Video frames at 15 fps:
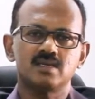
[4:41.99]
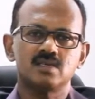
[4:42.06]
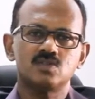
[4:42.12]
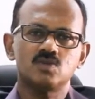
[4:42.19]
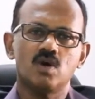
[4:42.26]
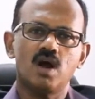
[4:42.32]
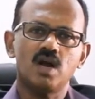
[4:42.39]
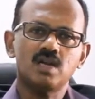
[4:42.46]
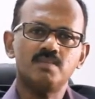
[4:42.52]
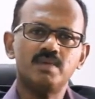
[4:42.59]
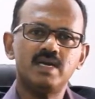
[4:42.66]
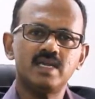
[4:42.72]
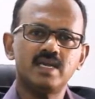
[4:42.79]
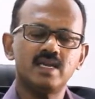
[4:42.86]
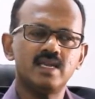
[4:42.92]
So
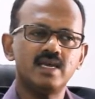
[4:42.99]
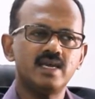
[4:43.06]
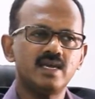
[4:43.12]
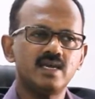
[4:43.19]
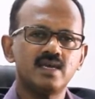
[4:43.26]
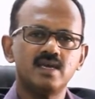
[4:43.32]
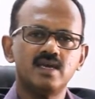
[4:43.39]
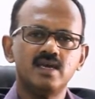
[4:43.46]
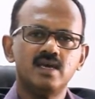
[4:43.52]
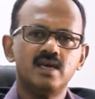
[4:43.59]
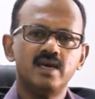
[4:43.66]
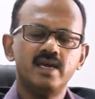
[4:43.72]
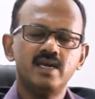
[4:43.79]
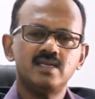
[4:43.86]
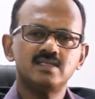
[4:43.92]
automatically,
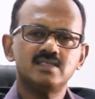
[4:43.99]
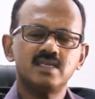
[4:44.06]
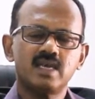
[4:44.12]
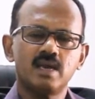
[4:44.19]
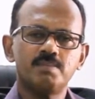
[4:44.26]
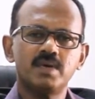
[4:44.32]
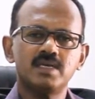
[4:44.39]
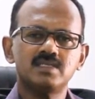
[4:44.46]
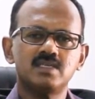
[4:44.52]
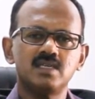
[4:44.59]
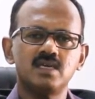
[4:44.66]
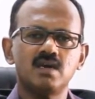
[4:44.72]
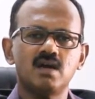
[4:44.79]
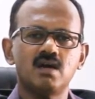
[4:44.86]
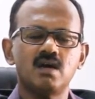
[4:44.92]
it is the
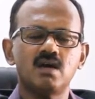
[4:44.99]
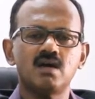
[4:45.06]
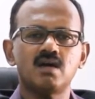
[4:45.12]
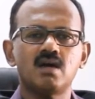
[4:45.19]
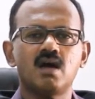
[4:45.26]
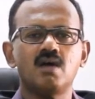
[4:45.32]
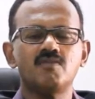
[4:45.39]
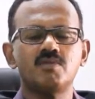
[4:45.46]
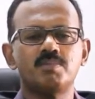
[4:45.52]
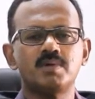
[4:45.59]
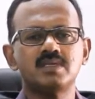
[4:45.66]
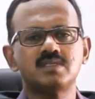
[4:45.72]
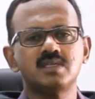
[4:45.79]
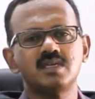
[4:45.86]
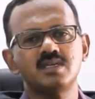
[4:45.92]
capacity of a
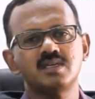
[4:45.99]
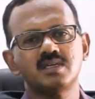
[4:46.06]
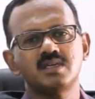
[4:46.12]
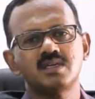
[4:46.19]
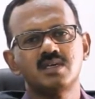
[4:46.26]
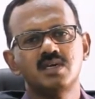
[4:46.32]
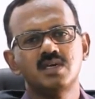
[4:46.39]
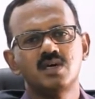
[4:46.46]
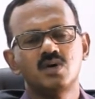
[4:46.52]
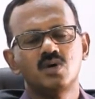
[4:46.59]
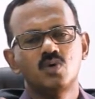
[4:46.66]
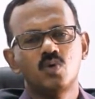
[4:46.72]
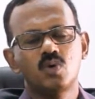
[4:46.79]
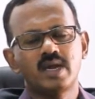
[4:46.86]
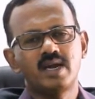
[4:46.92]
person
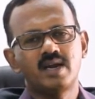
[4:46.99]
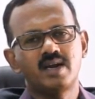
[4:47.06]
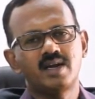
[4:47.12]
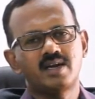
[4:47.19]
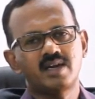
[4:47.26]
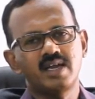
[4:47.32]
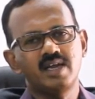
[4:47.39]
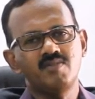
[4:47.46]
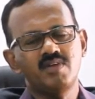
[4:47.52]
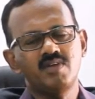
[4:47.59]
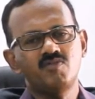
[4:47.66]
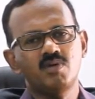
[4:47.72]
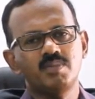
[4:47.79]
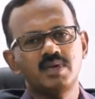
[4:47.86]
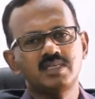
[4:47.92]
who can retrieve
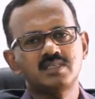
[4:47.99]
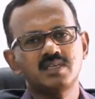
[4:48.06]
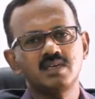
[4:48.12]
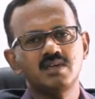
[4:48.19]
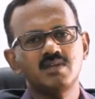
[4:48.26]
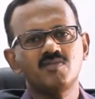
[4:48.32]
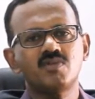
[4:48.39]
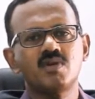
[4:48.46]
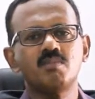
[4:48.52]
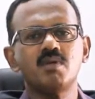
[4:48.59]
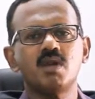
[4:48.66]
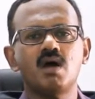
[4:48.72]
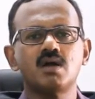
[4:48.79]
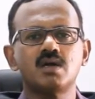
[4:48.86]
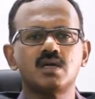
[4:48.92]
information from
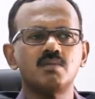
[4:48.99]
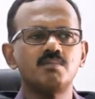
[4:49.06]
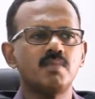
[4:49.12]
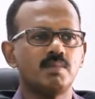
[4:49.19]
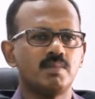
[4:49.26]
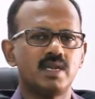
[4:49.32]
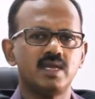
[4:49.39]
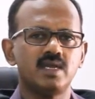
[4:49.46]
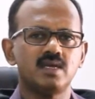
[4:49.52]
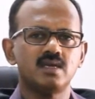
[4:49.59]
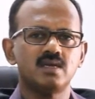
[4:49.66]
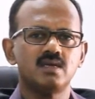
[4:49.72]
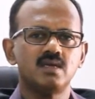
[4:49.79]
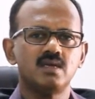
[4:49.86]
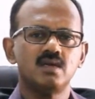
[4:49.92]
long-term memory
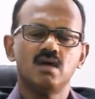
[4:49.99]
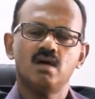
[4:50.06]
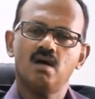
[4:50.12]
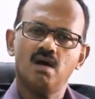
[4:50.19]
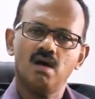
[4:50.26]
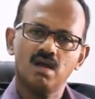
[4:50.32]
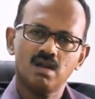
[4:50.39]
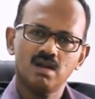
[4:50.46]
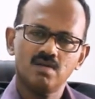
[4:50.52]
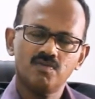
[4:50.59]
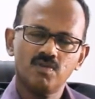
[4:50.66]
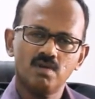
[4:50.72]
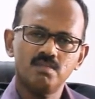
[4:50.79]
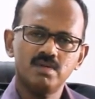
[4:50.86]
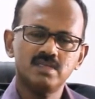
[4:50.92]
or
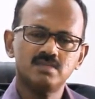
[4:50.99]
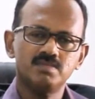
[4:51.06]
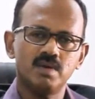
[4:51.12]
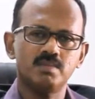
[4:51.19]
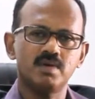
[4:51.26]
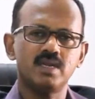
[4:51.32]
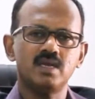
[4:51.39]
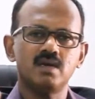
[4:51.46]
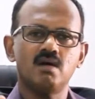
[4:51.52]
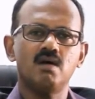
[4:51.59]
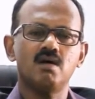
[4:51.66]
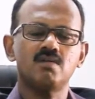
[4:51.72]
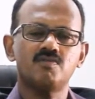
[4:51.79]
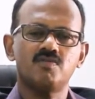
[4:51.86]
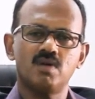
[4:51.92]
from his memory
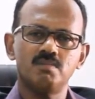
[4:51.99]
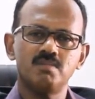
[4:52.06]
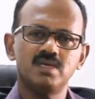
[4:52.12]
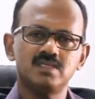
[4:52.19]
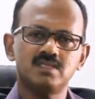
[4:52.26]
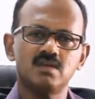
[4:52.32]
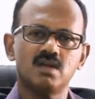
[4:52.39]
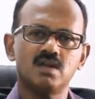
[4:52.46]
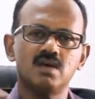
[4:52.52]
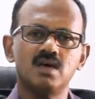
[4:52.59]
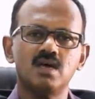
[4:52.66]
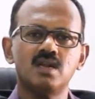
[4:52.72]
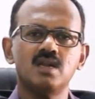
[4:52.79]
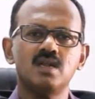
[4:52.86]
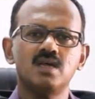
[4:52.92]
or from his or
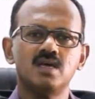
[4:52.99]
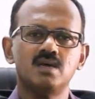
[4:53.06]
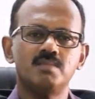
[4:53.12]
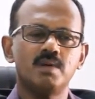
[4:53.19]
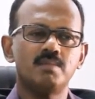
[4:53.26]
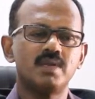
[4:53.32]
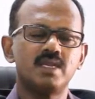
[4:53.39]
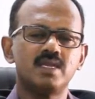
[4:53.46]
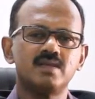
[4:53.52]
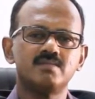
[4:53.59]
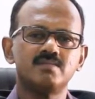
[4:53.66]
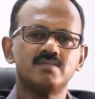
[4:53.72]
her memory.